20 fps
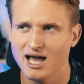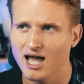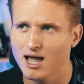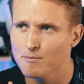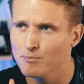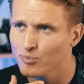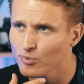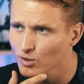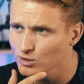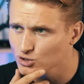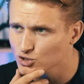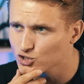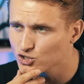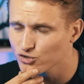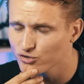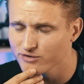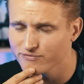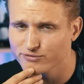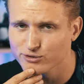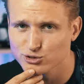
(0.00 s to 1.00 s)
I'm not
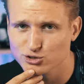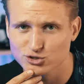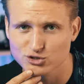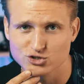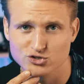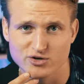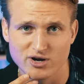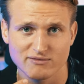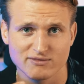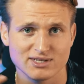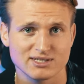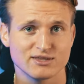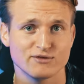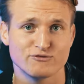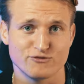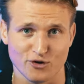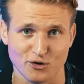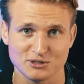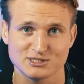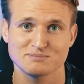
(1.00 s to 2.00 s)
sure if you should travel in the
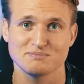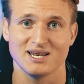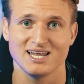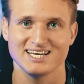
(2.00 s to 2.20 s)
first